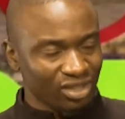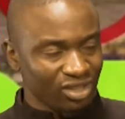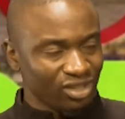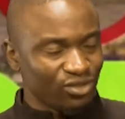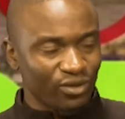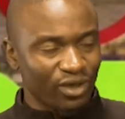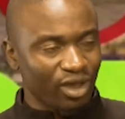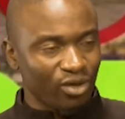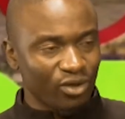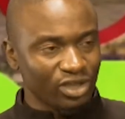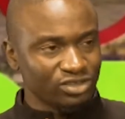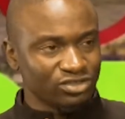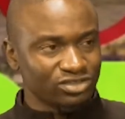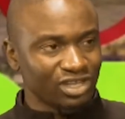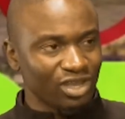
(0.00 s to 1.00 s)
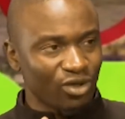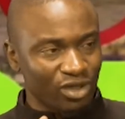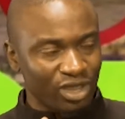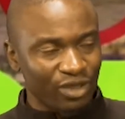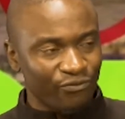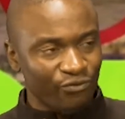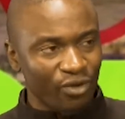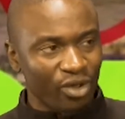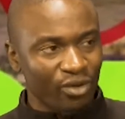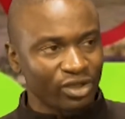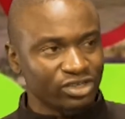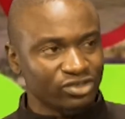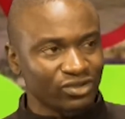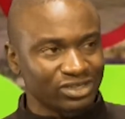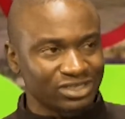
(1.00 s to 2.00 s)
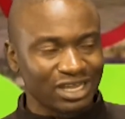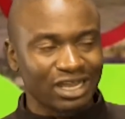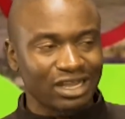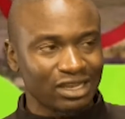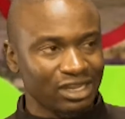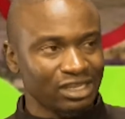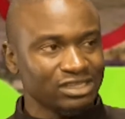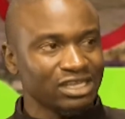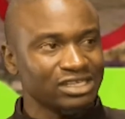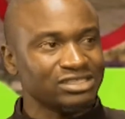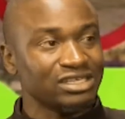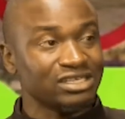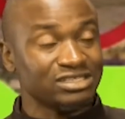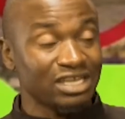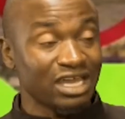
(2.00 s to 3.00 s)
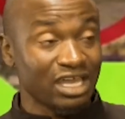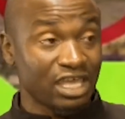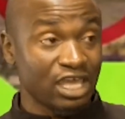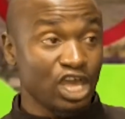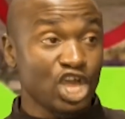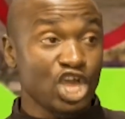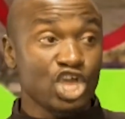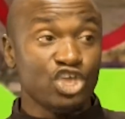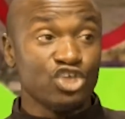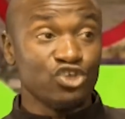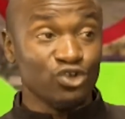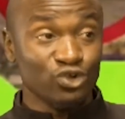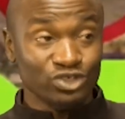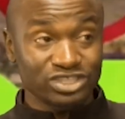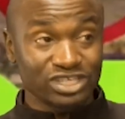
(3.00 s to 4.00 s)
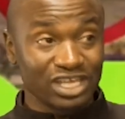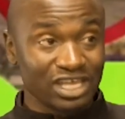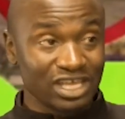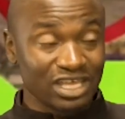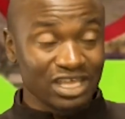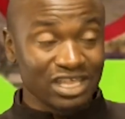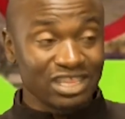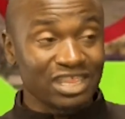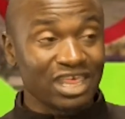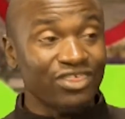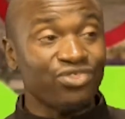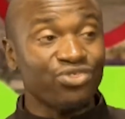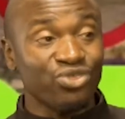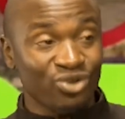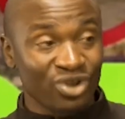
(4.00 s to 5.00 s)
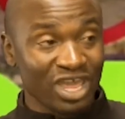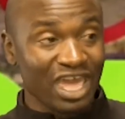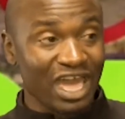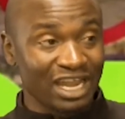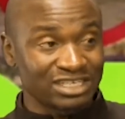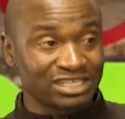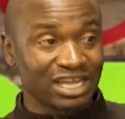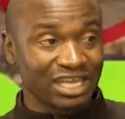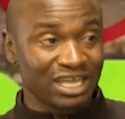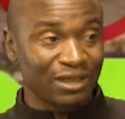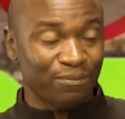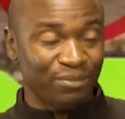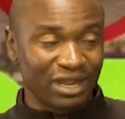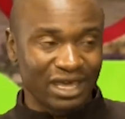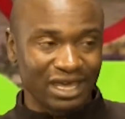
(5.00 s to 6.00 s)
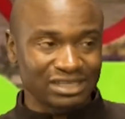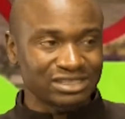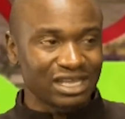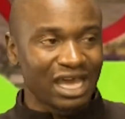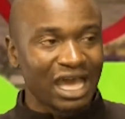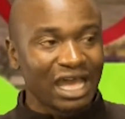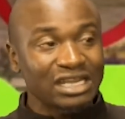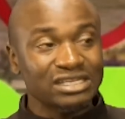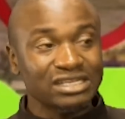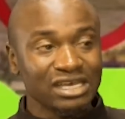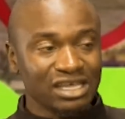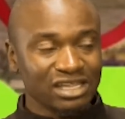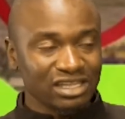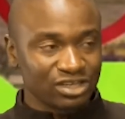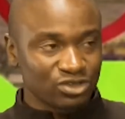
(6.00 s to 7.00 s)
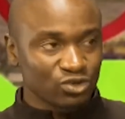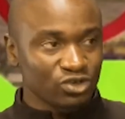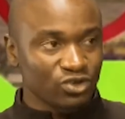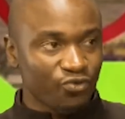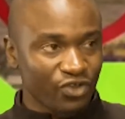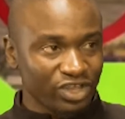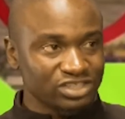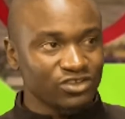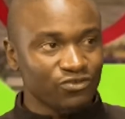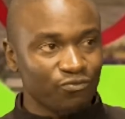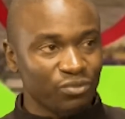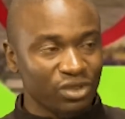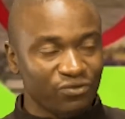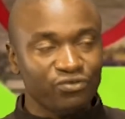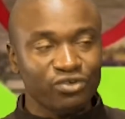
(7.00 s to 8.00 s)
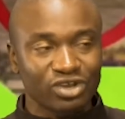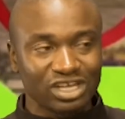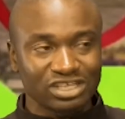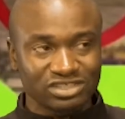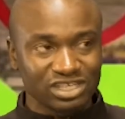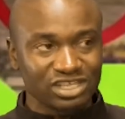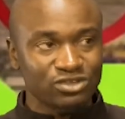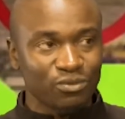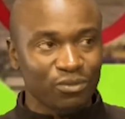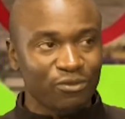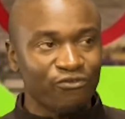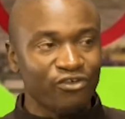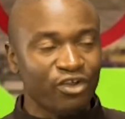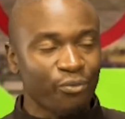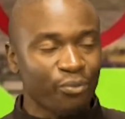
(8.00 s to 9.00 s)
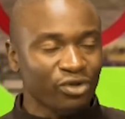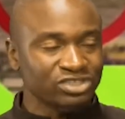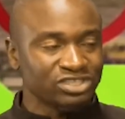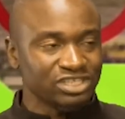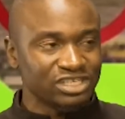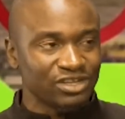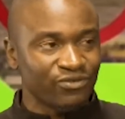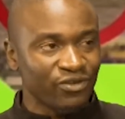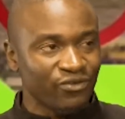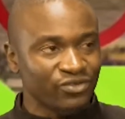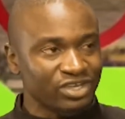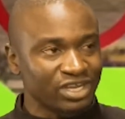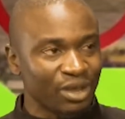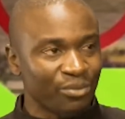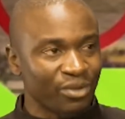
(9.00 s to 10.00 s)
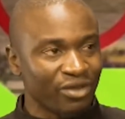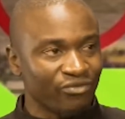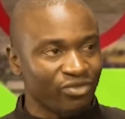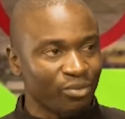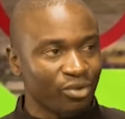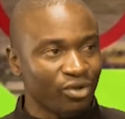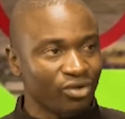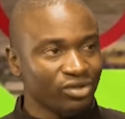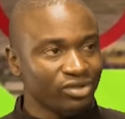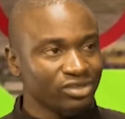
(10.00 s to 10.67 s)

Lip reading: were going to say, okay, if we're going to attack, let us attack using the 3 attacking players, and the 2 defensive midfielders need to be very positive every time we have the ball?